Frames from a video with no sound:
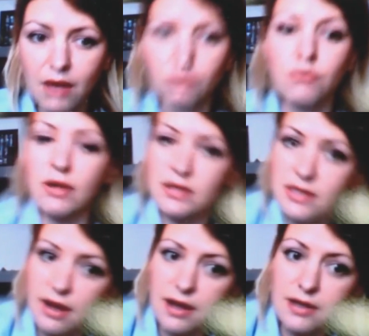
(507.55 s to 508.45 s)
on one
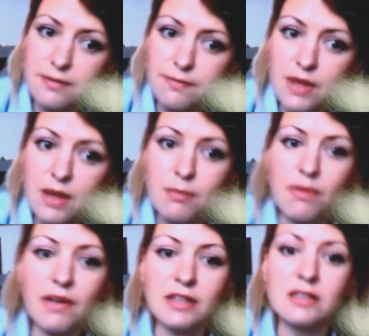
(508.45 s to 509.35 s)
side,
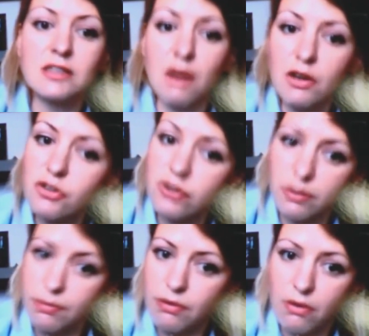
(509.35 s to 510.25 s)
providing structured
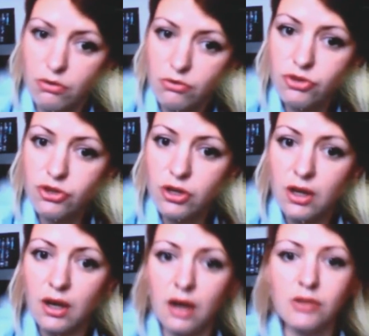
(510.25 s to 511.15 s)
approach
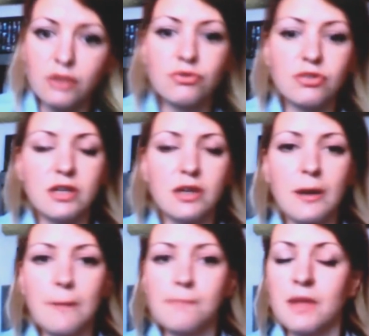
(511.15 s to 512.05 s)
using
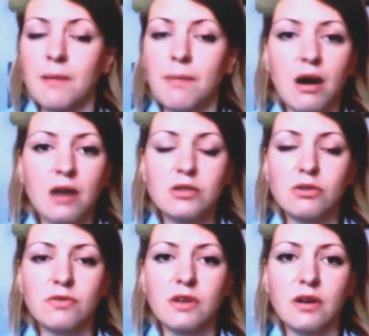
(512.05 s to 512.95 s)
parts
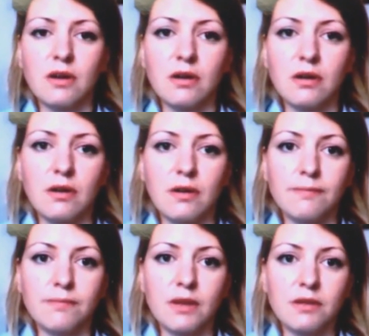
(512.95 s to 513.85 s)
of
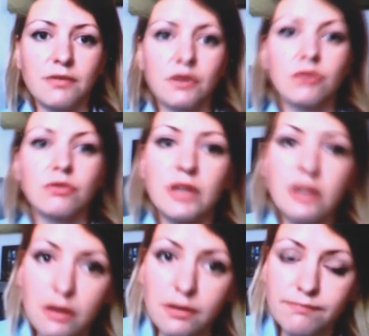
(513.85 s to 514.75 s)
the different
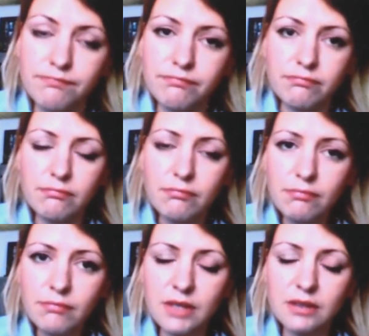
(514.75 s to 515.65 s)
curricula
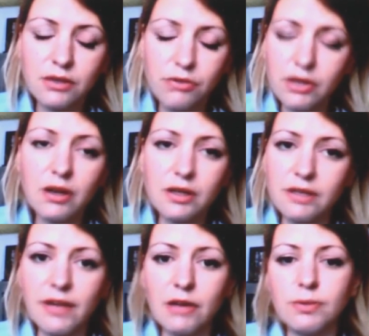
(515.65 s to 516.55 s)

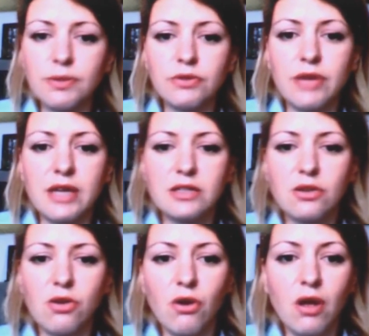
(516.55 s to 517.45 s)
developed by
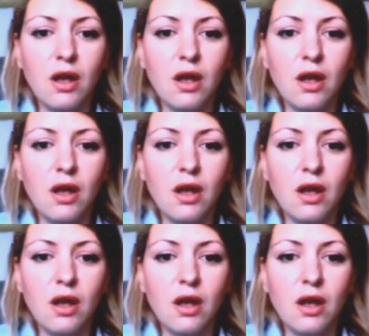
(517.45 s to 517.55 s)
UNESCO